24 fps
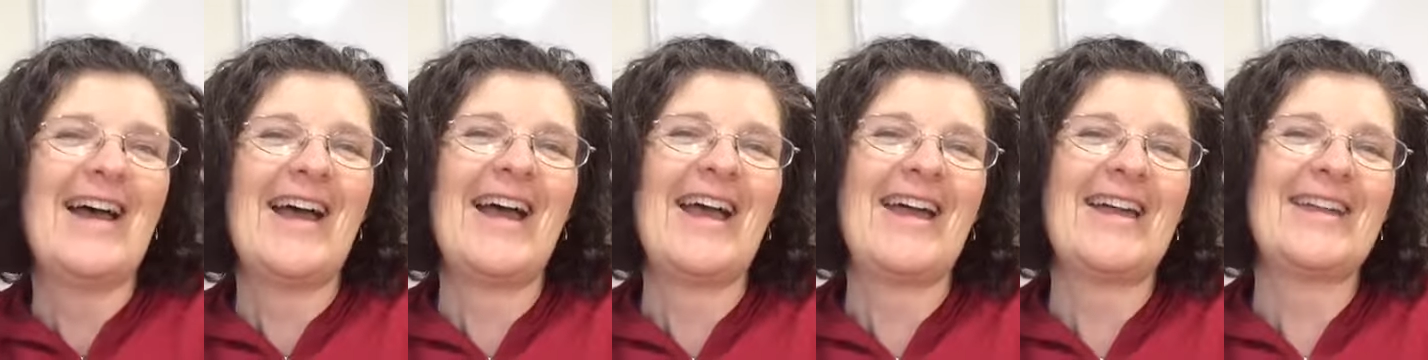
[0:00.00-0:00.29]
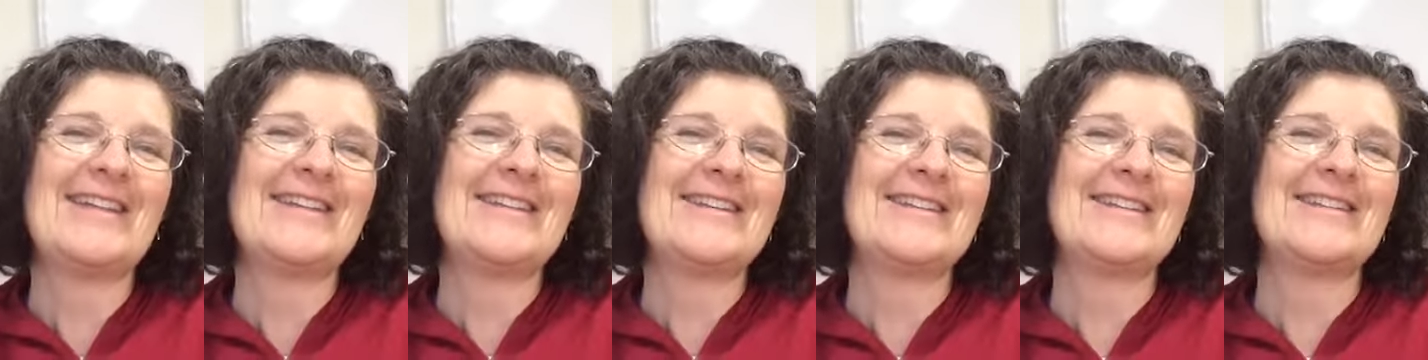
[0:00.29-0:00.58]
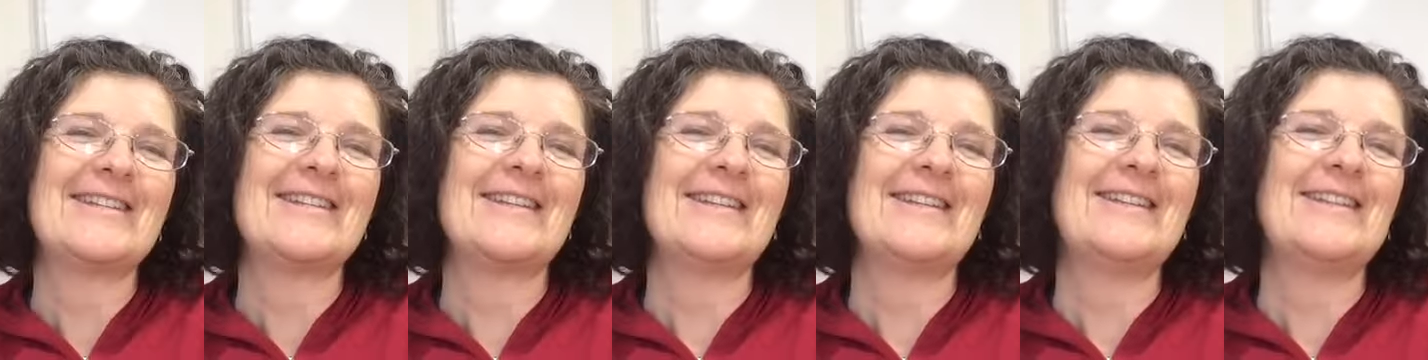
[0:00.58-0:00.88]
And
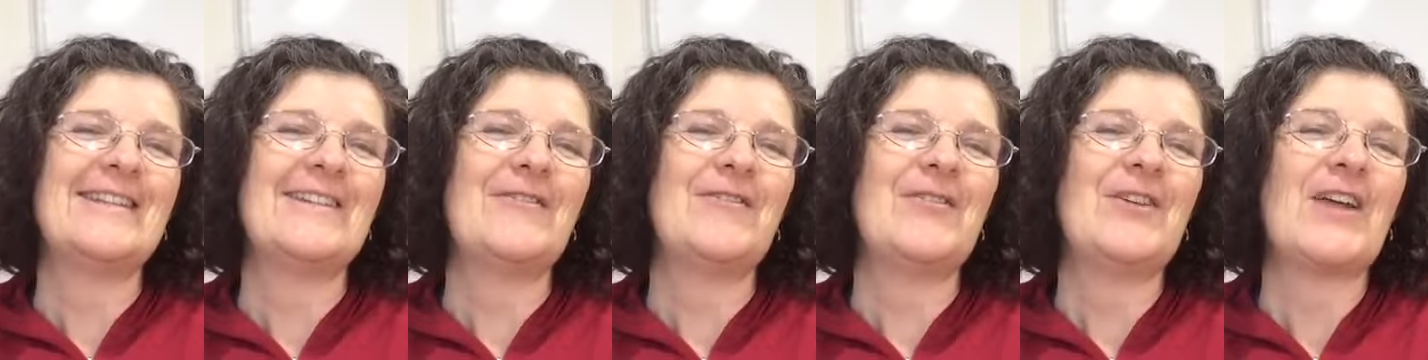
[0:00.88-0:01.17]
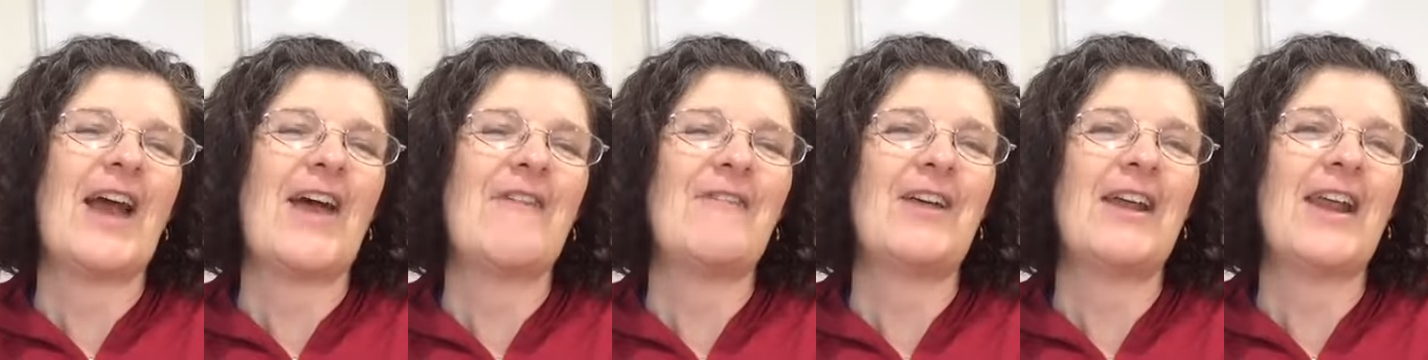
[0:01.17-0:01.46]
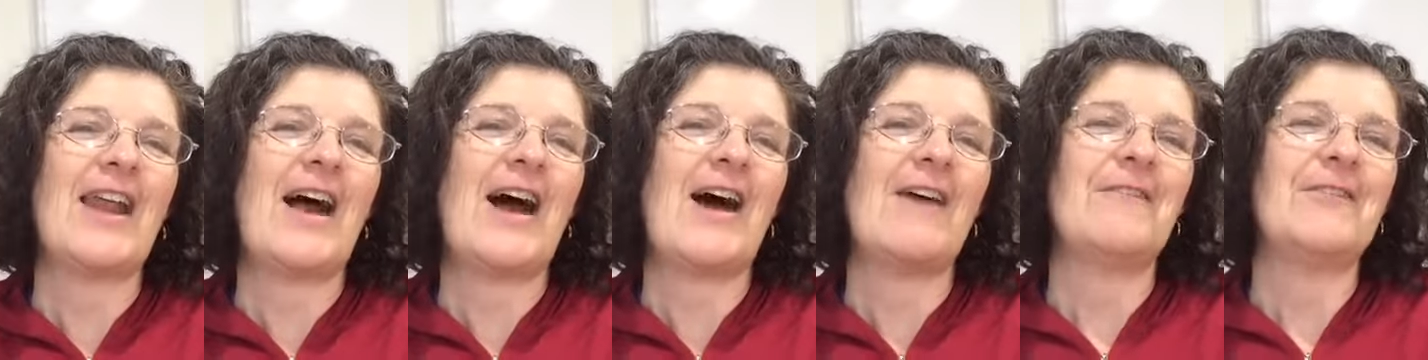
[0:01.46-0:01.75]
if you have a
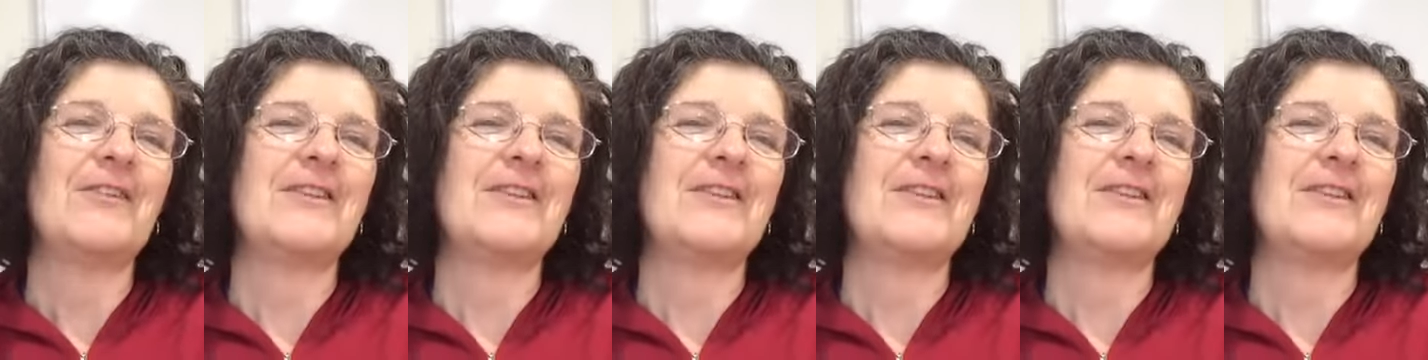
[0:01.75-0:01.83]
laugh